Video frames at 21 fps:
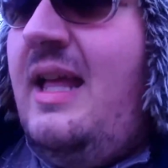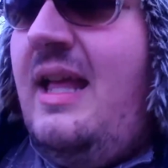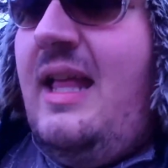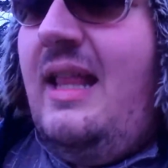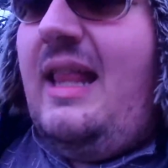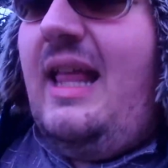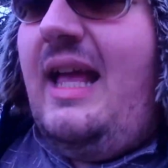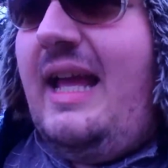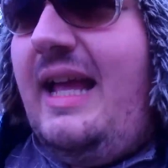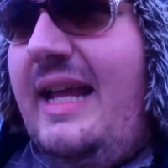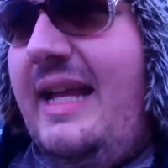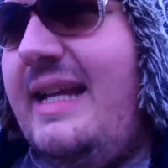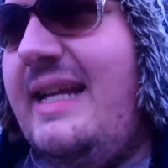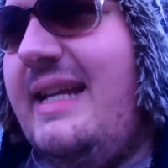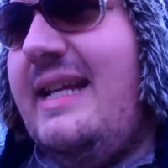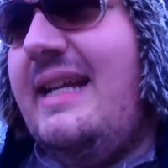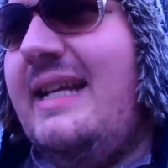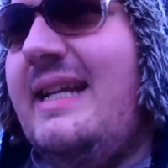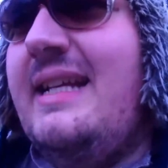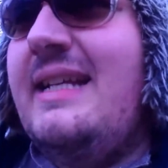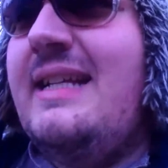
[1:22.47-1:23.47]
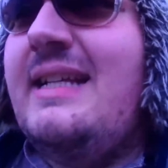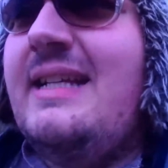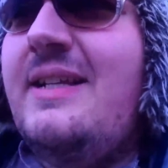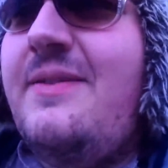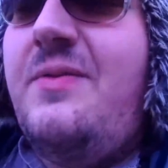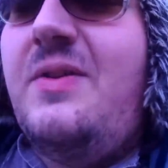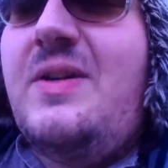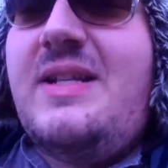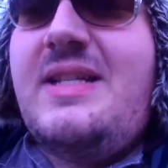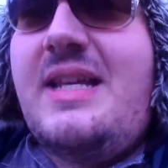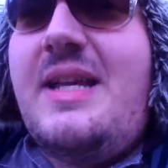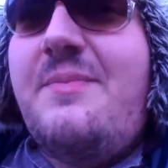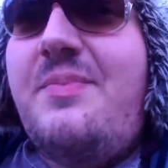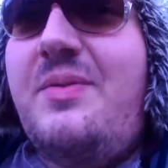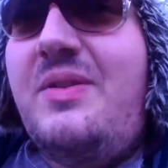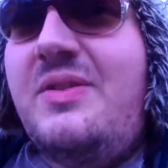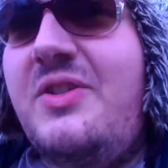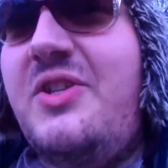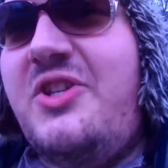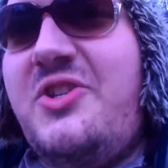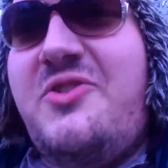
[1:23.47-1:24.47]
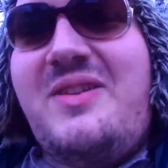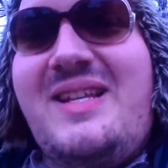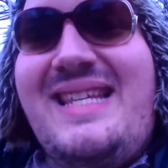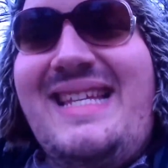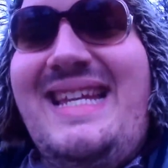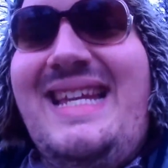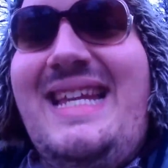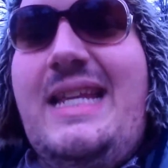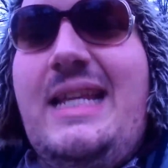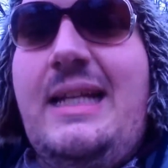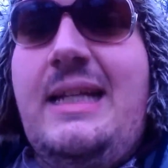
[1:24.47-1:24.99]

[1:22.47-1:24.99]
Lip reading: Like, for example, stress eating.